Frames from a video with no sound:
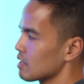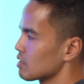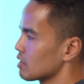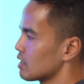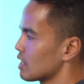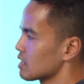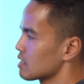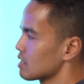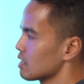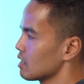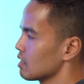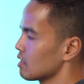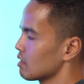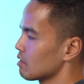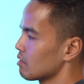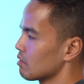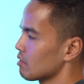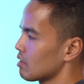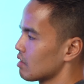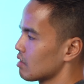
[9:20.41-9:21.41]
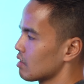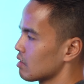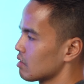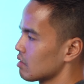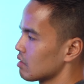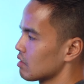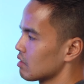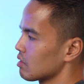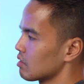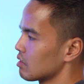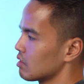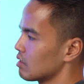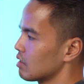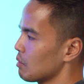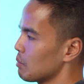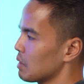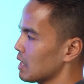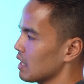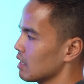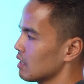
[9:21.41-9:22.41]
So that's the
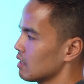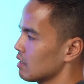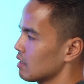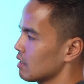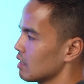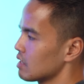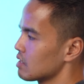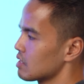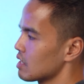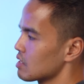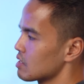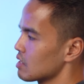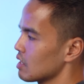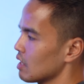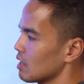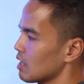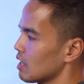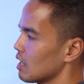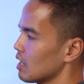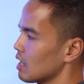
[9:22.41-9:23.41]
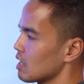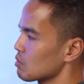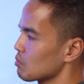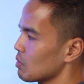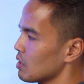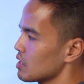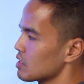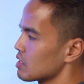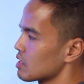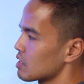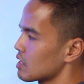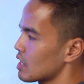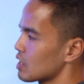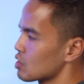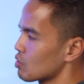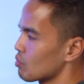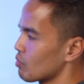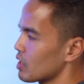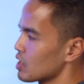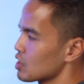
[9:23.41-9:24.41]
dimming intensity there, as well as the
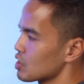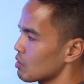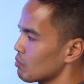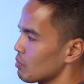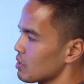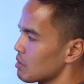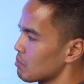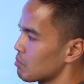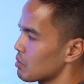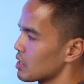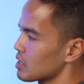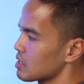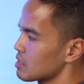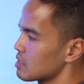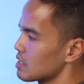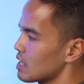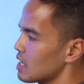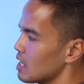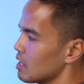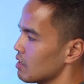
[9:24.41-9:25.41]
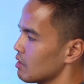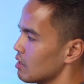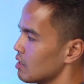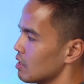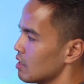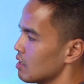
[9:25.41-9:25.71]
saturation when you press down.